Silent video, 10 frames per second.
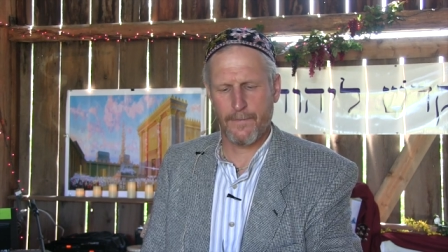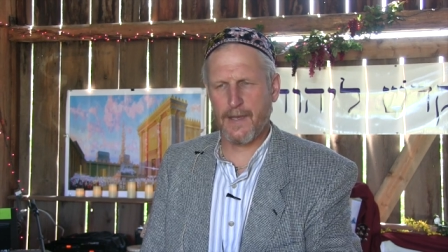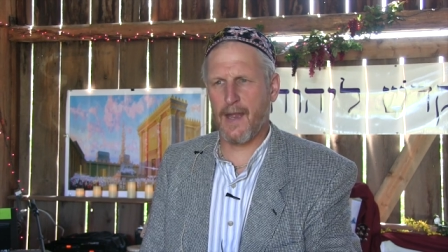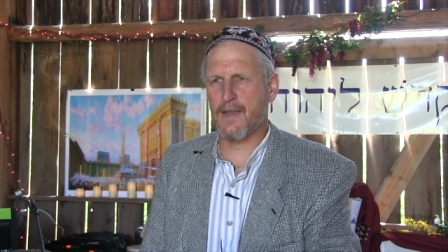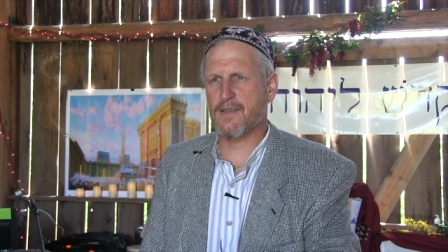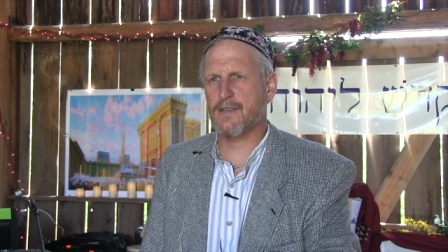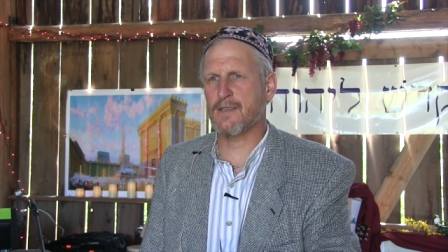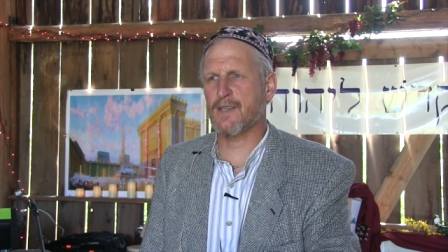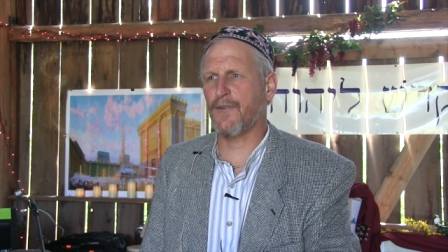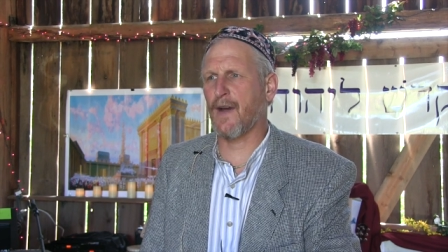The ends
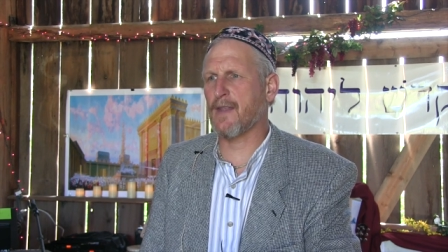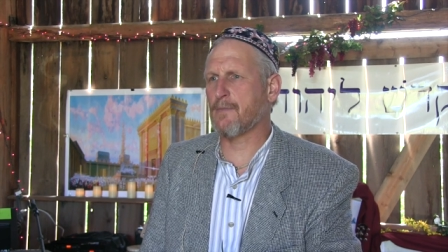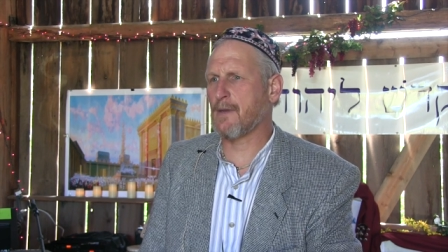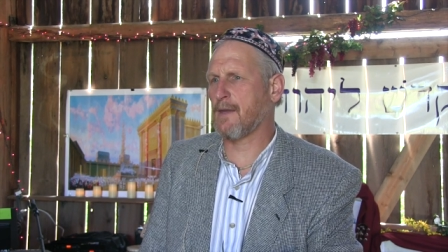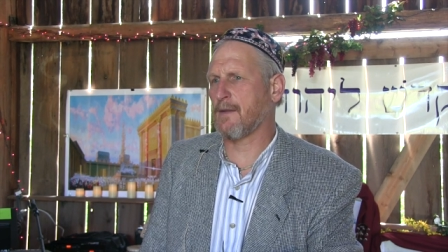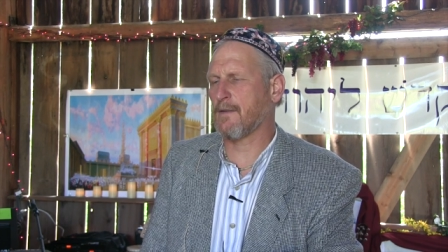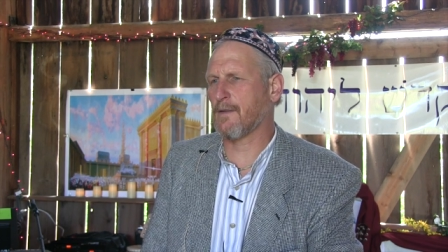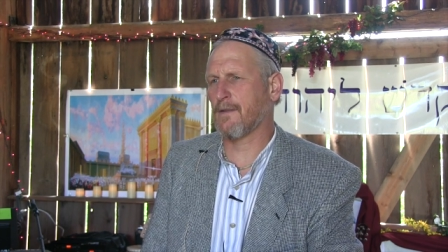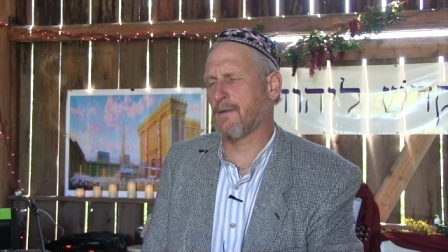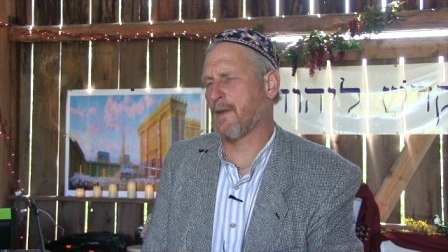justify the means.
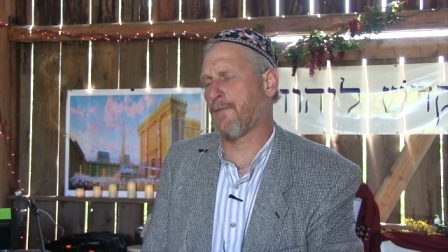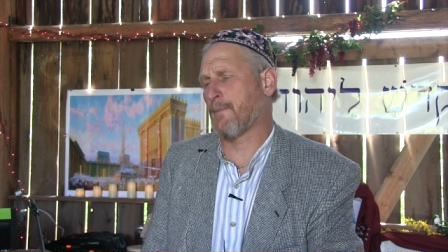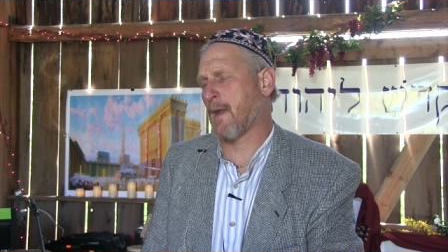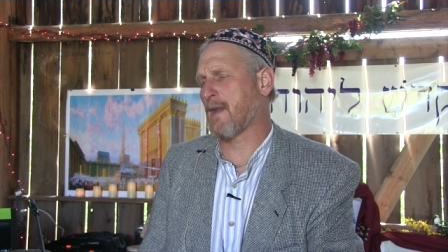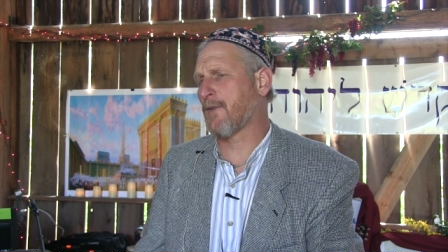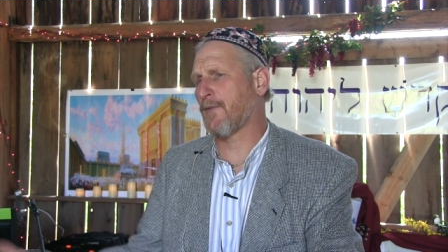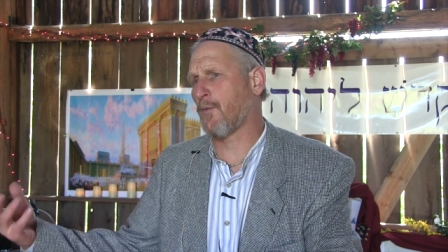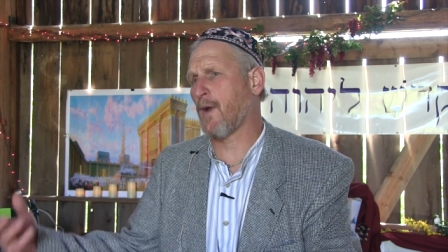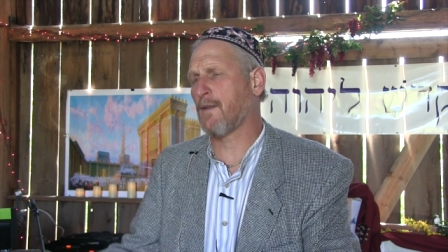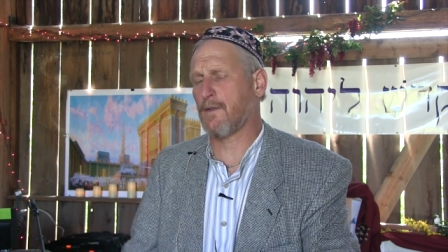There's many
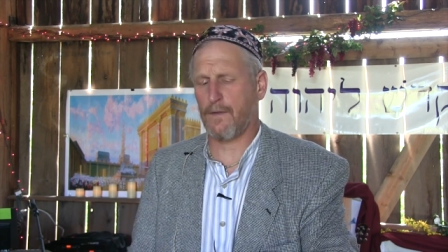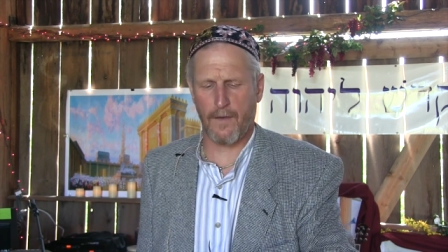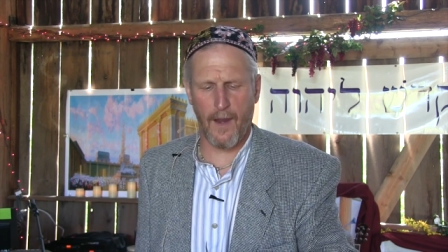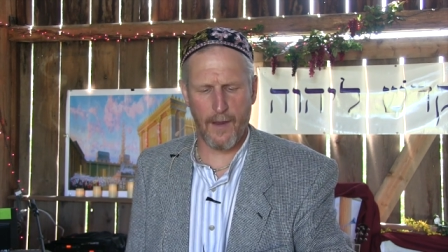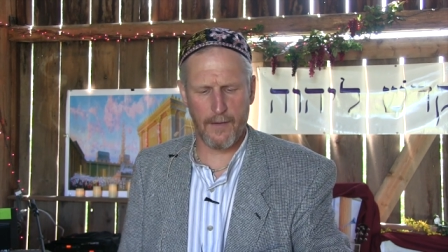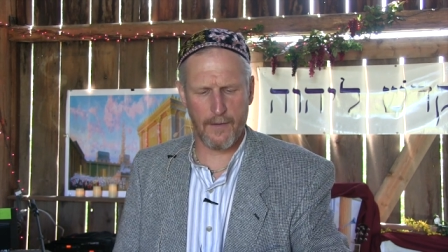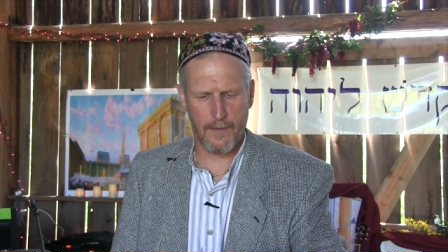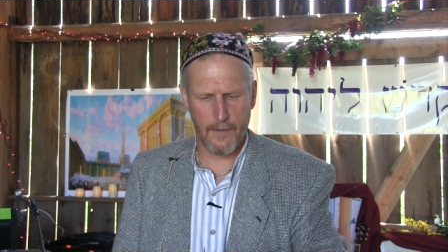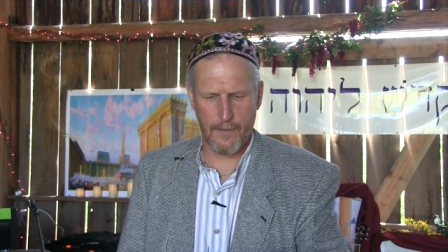different ways to say it.